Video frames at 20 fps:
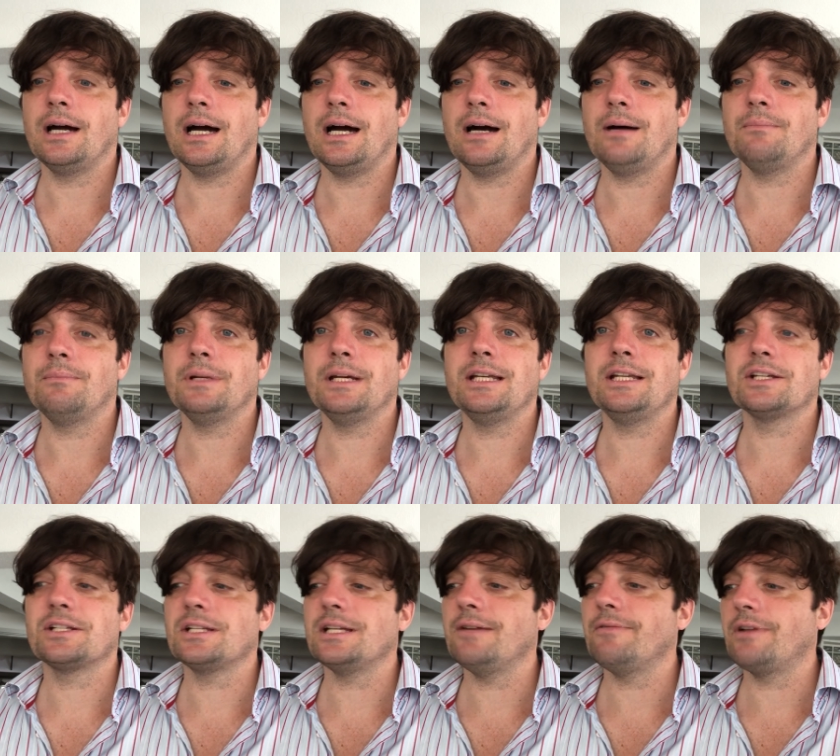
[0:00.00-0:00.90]
Um, he
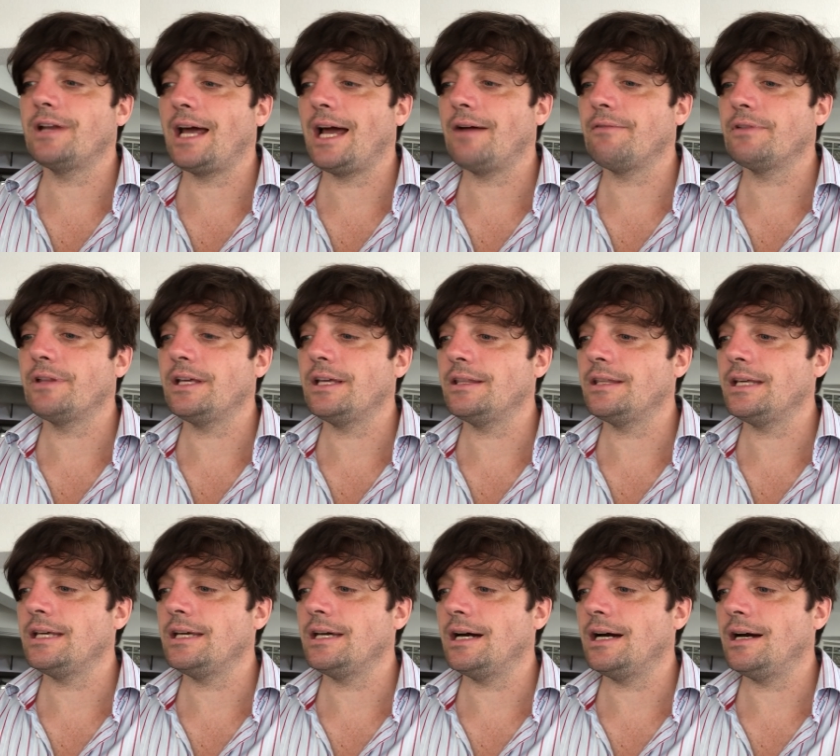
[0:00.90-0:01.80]
doesn't even have the,
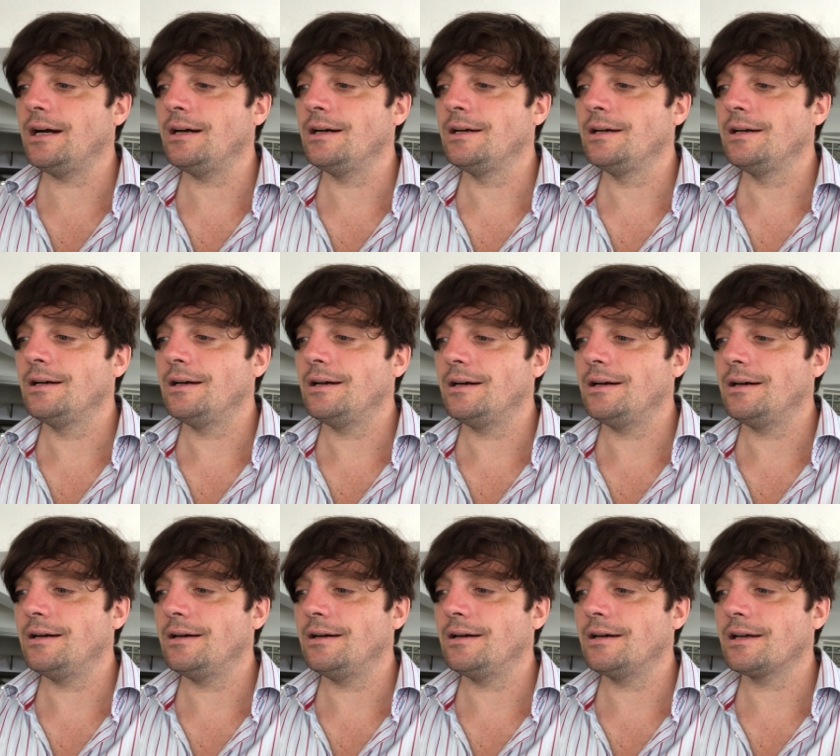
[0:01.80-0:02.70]
the
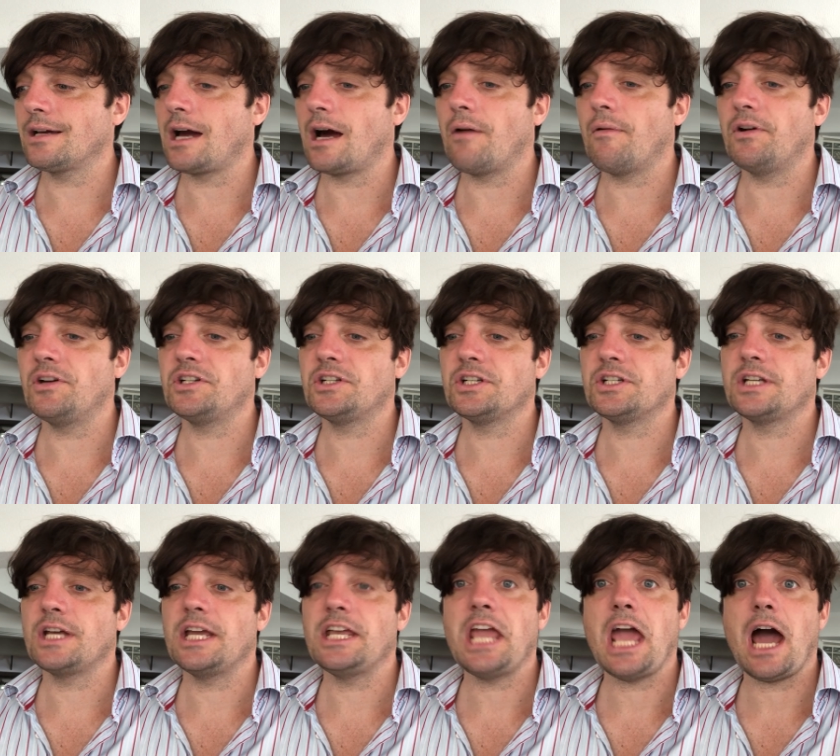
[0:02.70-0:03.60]
courage to
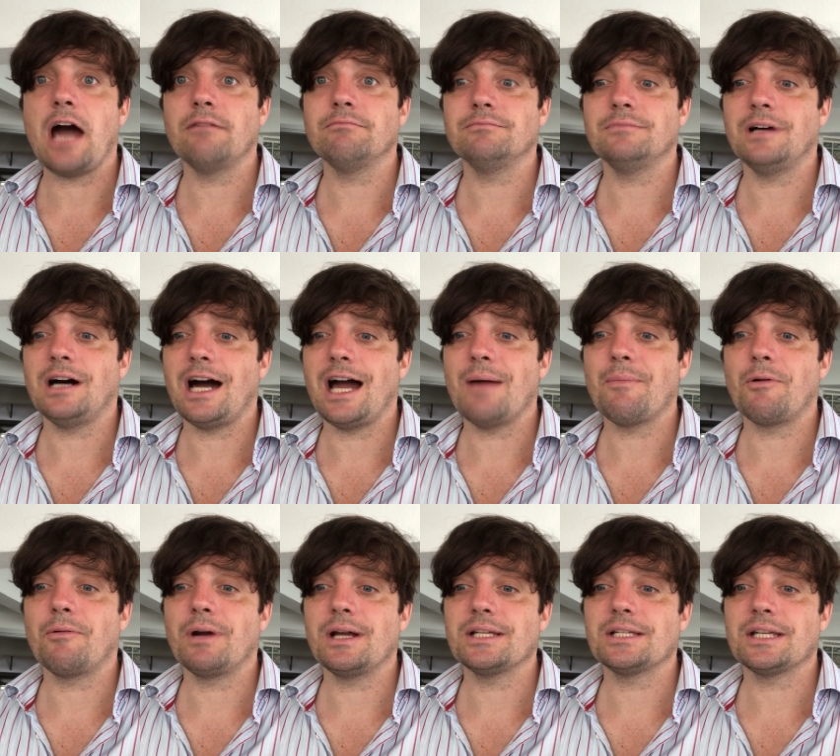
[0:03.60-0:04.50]
say, yeah, I am
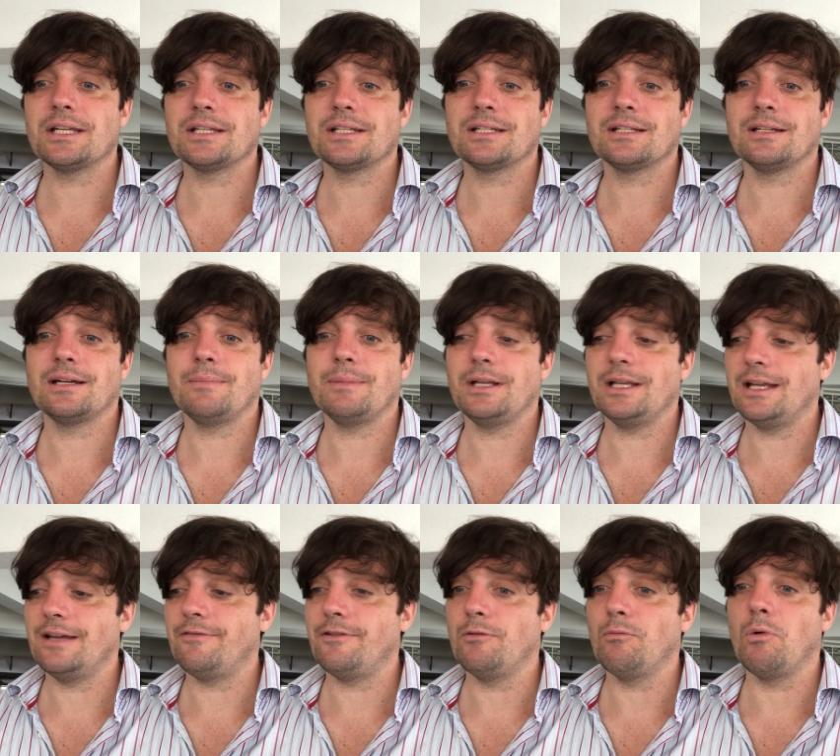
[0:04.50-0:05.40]
a racist. I mean,
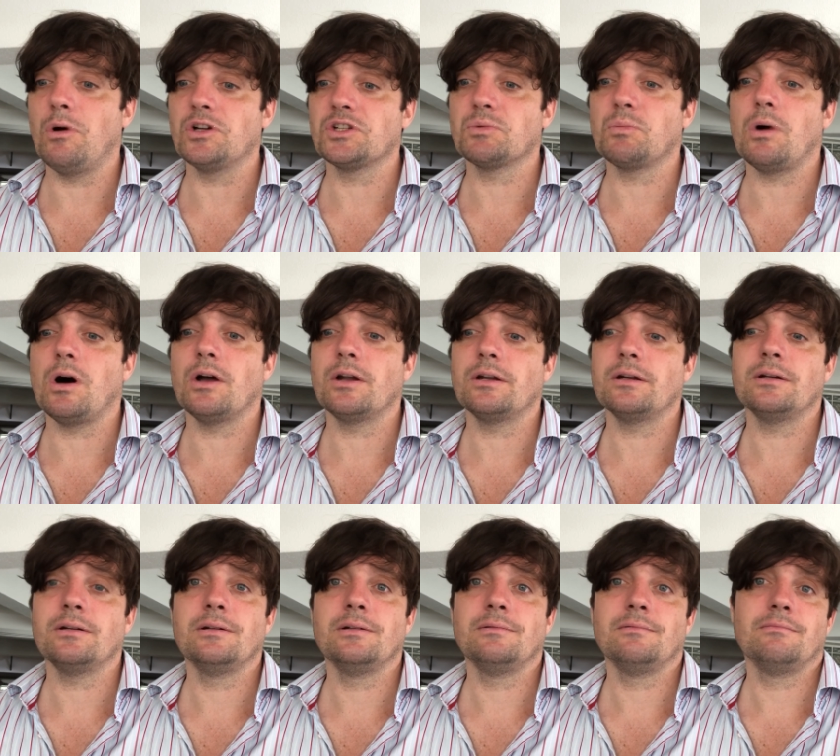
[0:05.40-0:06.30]
if he was one,
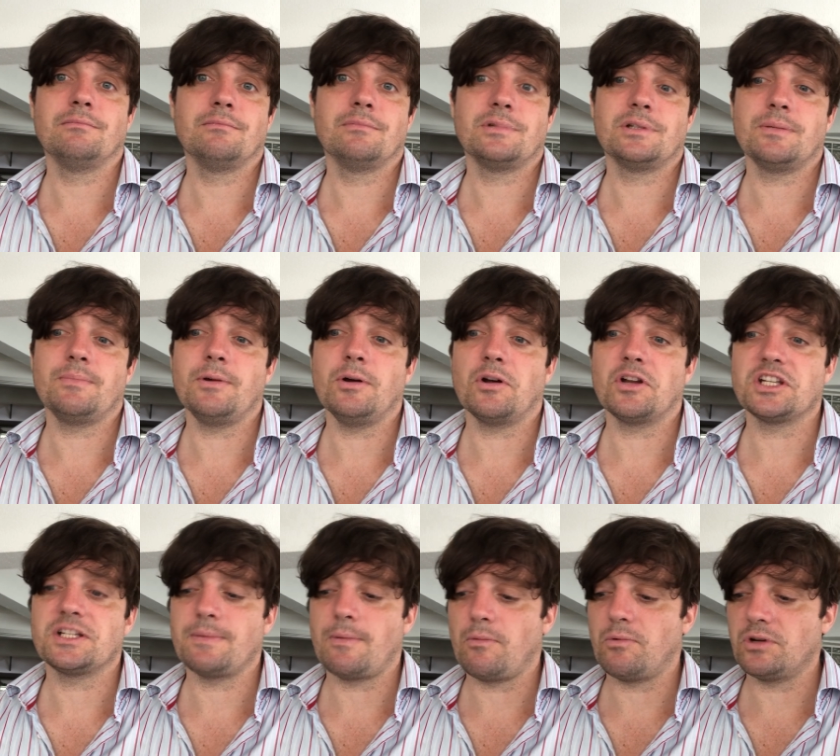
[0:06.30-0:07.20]
to be
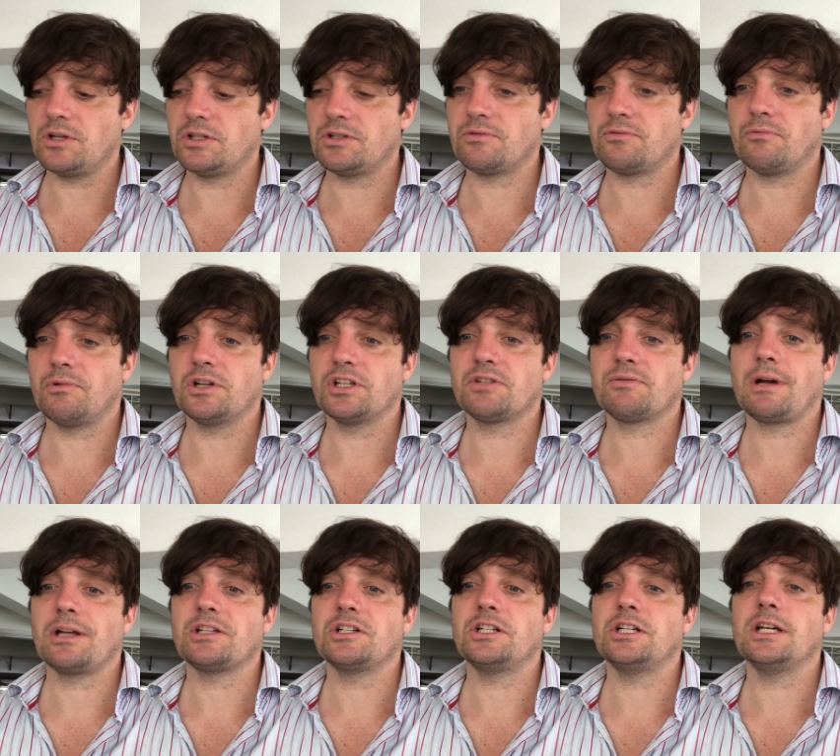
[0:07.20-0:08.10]
honest about what his, what his
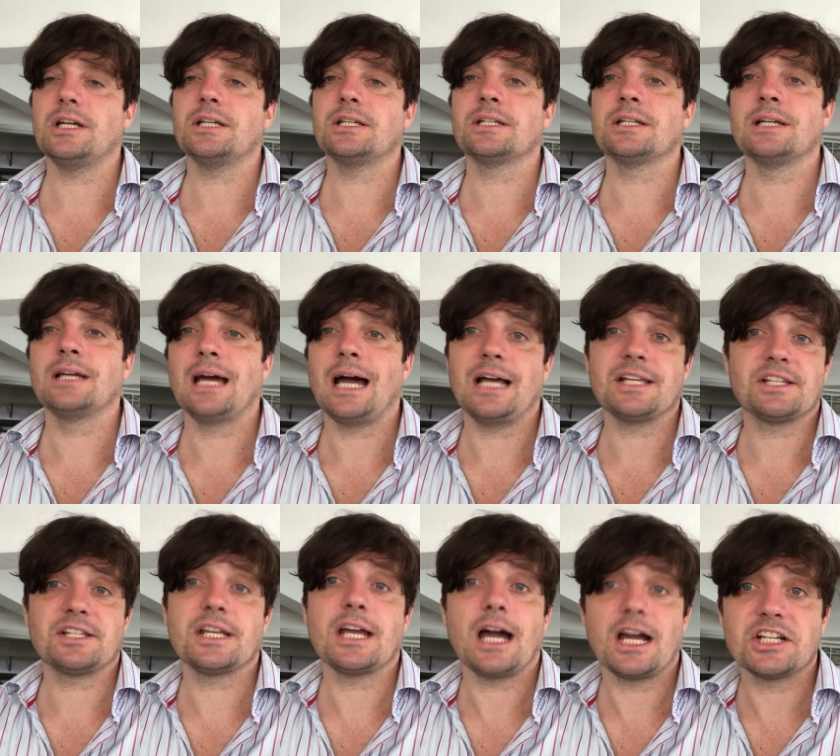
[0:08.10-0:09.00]
strategy is.
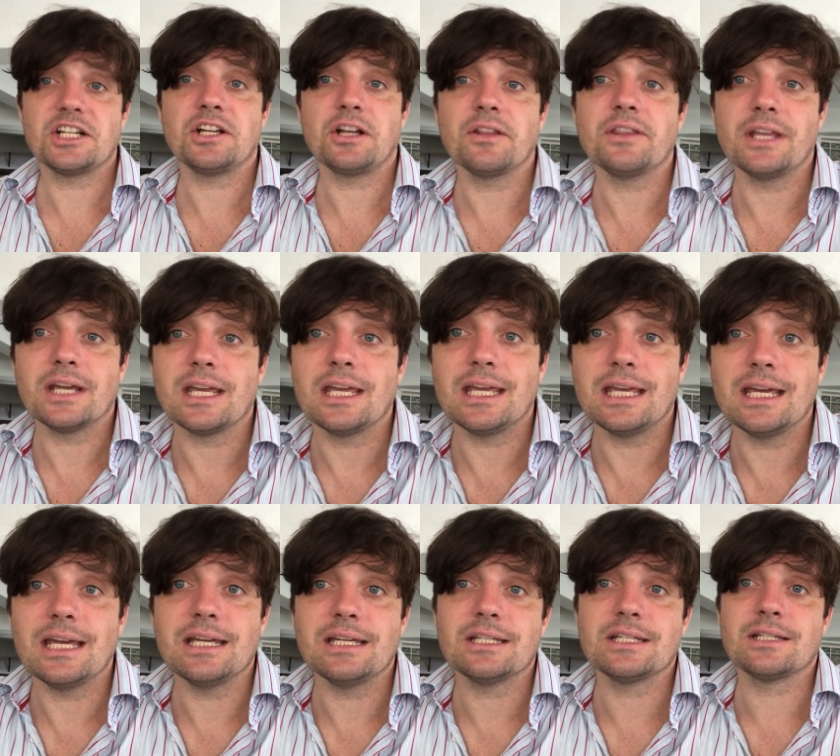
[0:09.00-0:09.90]
As I say, I actually don't think
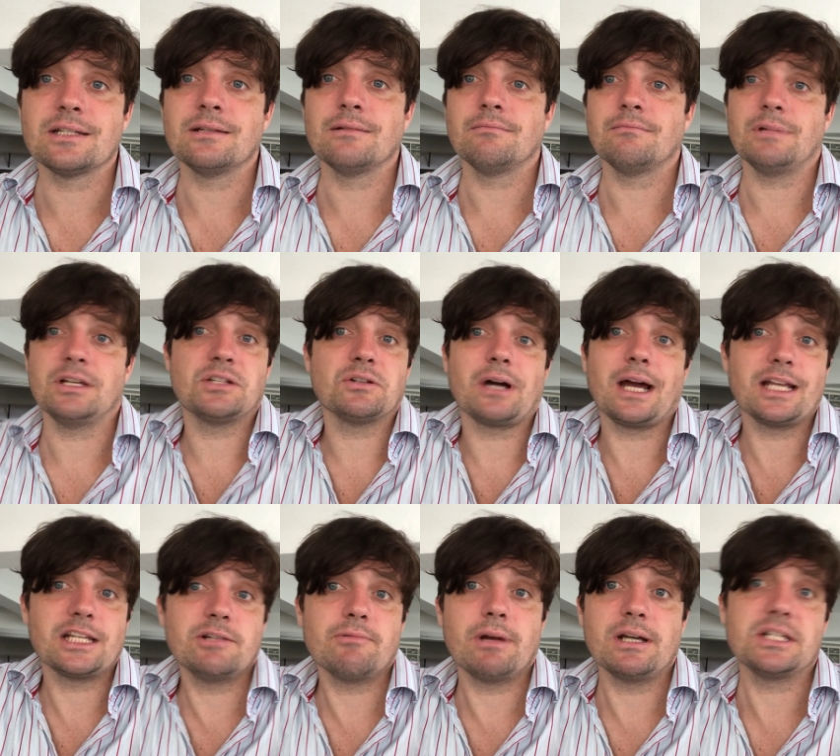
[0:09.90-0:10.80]
he is. He's not
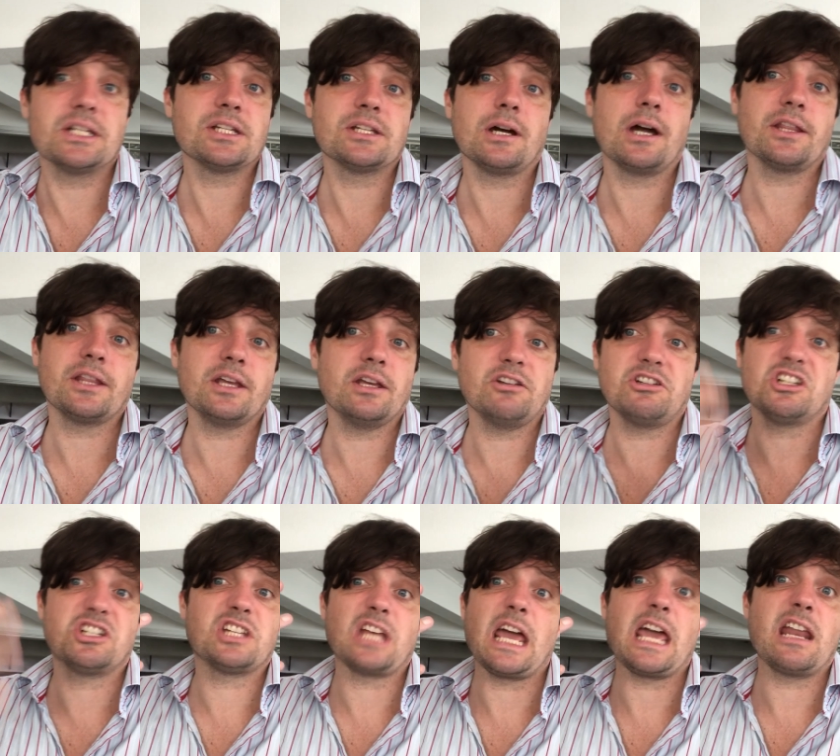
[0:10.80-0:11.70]
anti-racist either, he'll
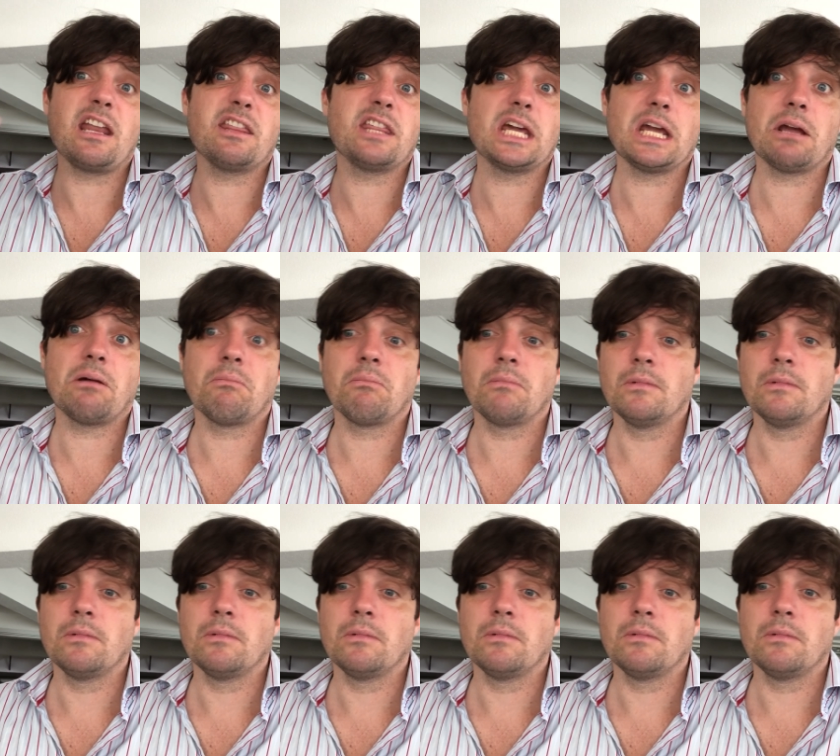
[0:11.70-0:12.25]
just say anything.